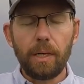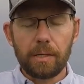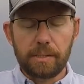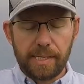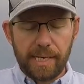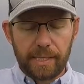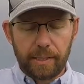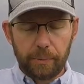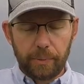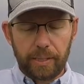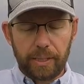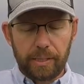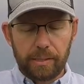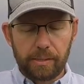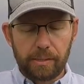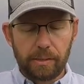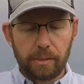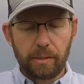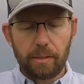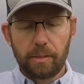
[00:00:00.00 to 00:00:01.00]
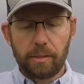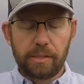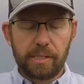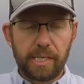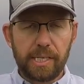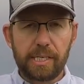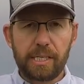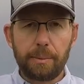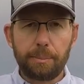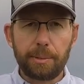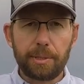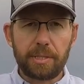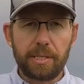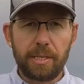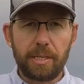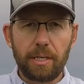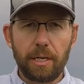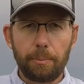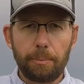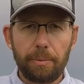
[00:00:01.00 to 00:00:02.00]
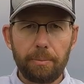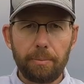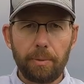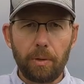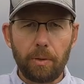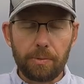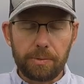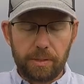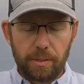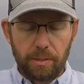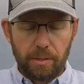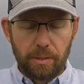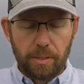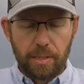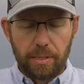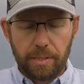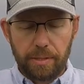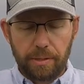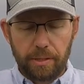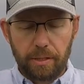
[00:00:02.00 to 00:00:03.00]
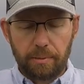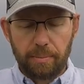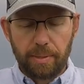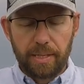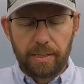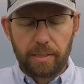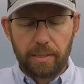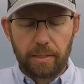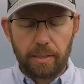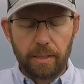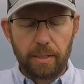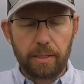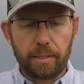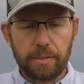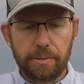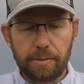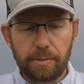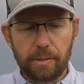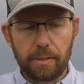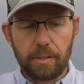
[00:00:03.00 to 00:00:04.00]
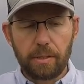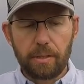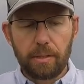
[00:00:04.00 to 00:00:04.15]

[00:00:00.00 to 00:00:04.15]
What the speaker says: Second one is 60% open bolls. And the third method is